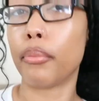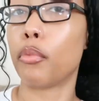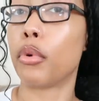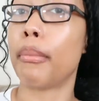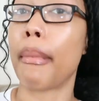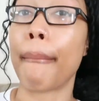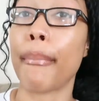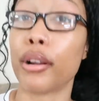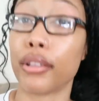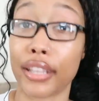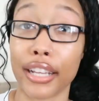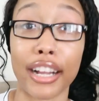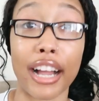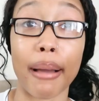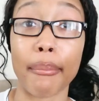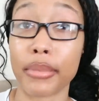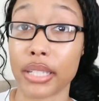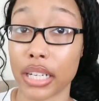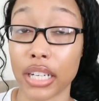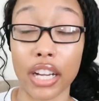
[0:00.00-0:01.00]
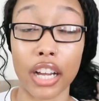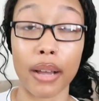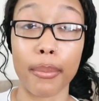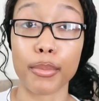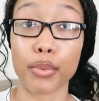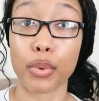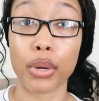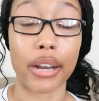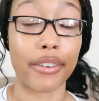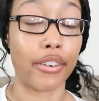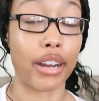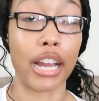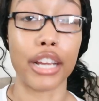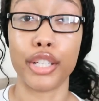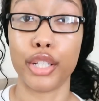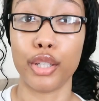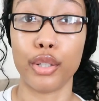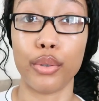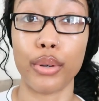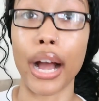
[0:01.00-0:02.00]
when my birthday comes, it comes. Whatever I
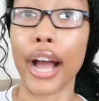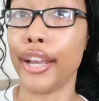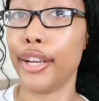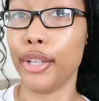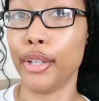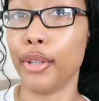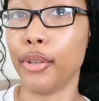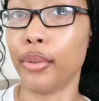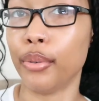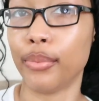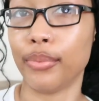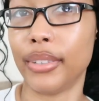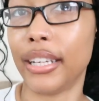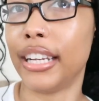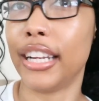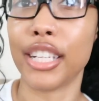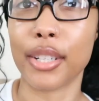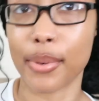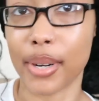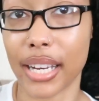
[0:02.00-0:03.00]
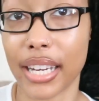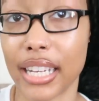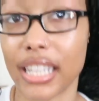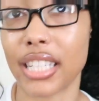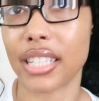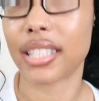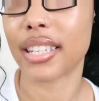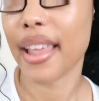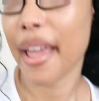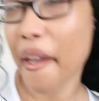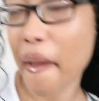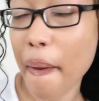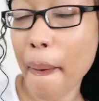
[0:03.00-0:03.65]
do, I do. It is what it is.